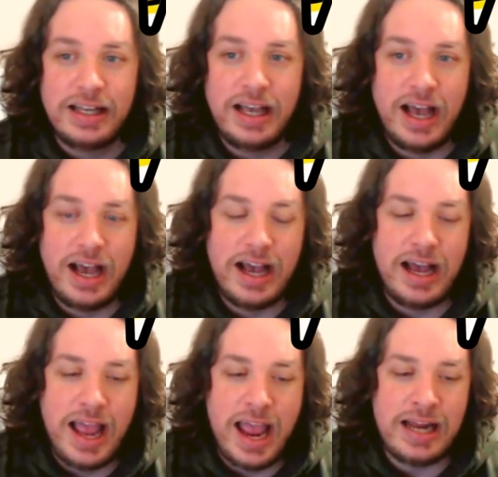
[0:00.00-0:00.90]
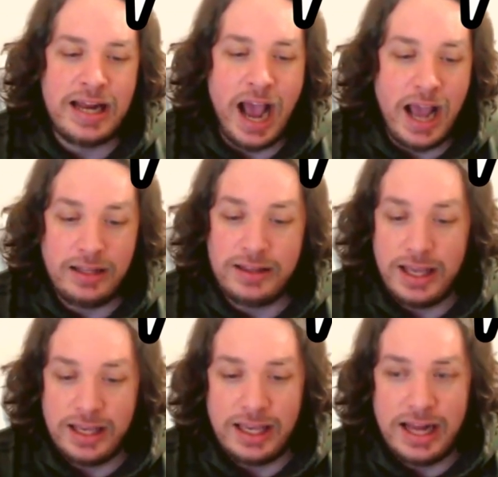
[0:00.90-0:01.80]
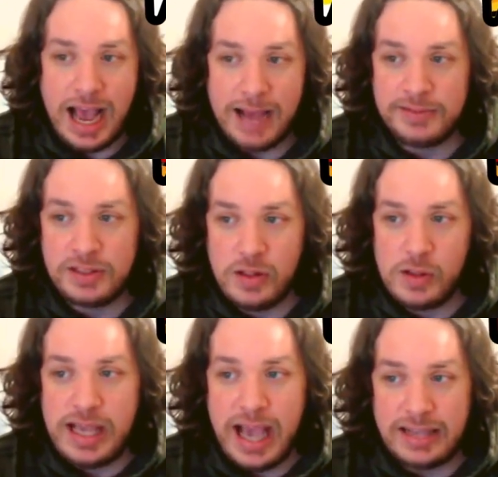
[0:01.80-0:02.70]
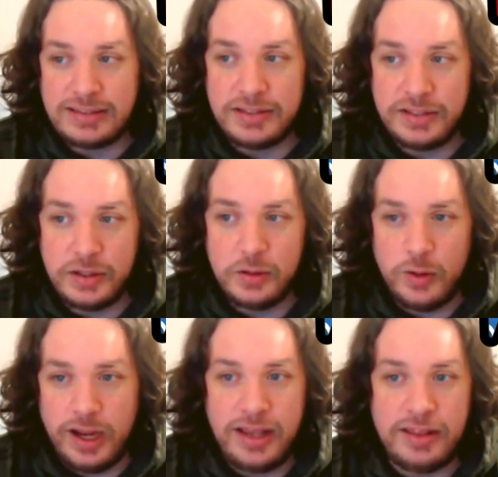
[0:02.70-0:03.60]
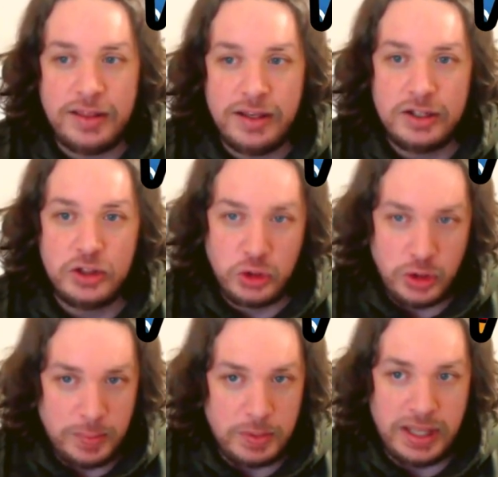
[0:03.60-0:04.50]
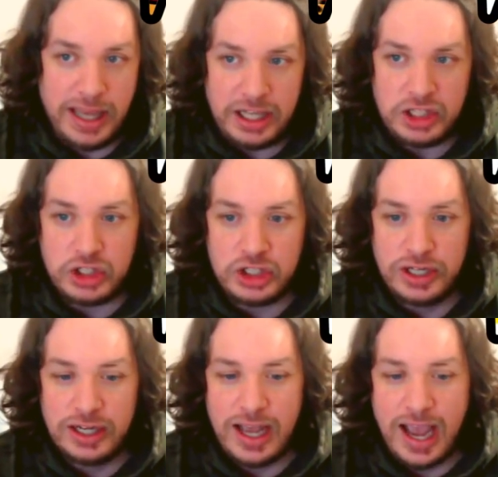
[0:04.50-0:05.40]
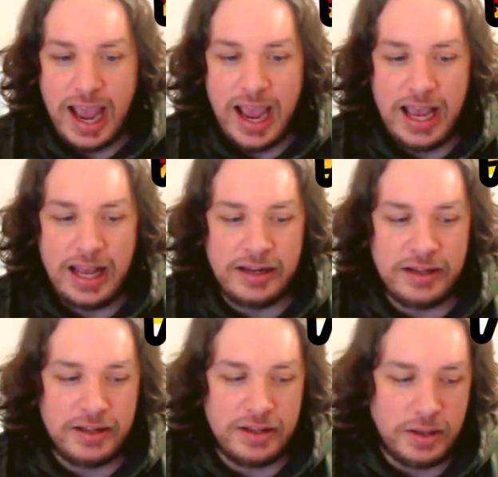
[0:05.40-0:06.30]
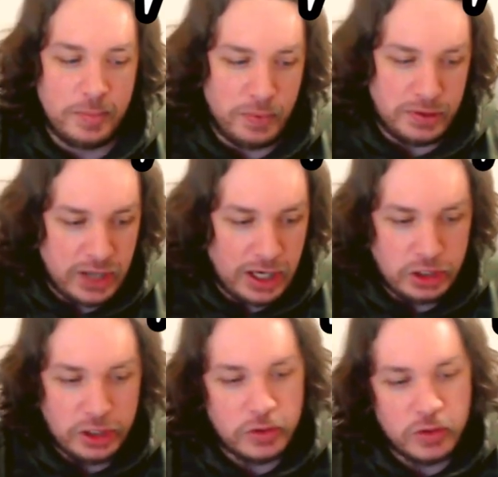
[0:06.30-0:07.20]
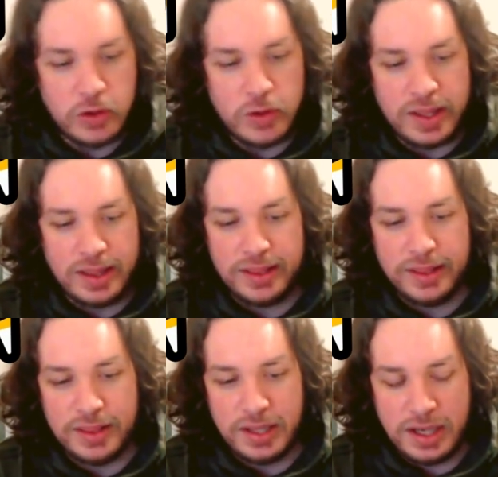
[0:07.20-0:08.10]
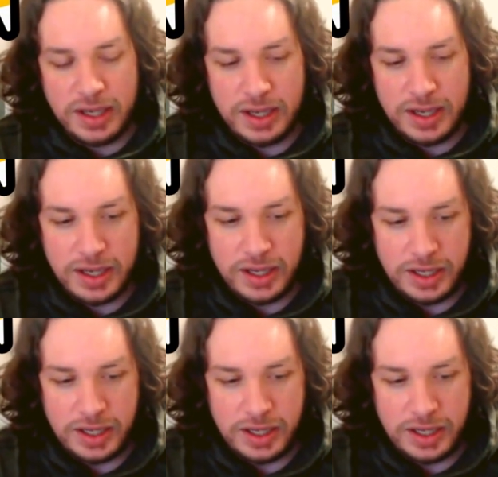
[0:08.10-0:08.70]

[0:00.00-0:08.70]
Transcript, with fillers: uh, and I think it absolutely has to do with Triple H and the production crew and the